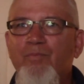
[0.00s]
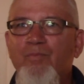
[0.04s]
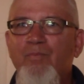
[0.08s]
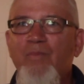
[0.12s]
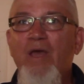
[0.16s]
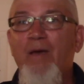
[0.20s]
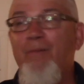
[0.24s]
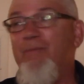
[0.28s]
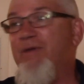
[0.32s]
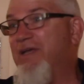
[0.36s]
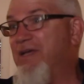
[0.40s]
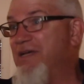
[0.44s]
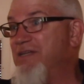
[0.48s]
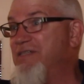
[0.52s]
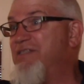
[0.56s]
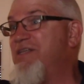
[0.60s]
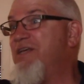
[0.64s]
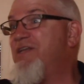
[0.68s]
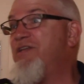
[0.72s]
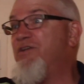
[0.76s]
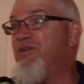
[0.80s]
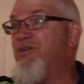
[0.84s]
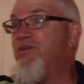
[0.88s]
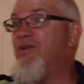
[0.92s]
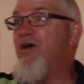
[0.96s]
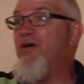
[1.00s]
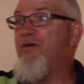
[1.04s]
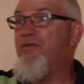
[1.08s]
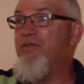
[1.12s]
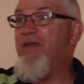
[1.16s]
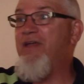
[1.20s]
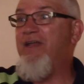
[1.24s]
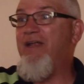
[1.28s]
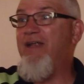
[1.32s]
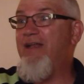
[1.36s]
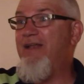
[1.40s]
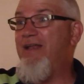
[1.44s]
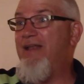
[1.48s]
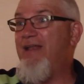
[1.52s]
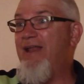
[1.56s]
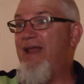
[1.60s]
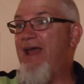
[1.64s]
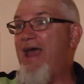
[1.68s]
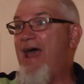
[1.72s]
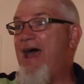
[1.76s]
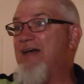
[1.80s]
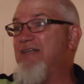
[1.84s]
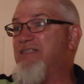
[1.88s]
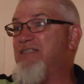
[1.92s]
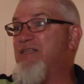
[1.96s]
Yeah, because then you know that we had
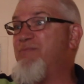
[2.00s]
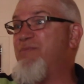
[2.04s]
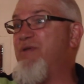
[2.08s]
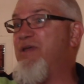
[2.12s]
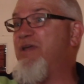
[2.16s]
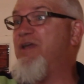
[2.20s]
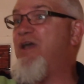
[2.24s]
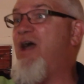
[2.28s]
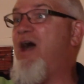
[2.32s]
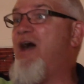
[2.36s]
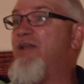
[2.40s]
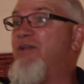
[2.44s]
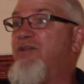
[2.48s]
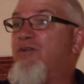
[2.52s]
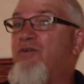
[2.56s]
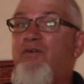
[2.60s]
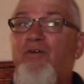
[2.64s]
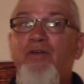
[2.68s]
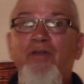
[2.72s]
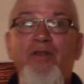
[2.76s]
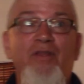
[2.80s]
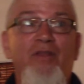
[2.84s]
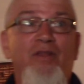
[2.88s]
no control. God doing.